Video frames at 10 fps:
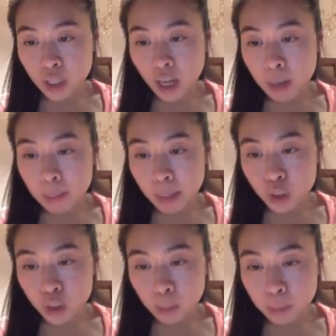check out my
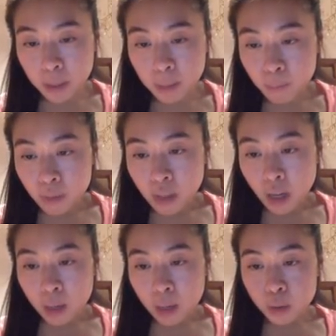shipping.
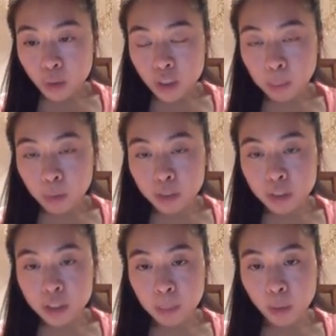So this
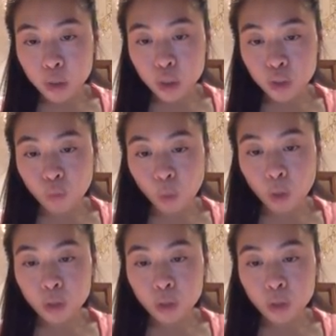person did purchase four,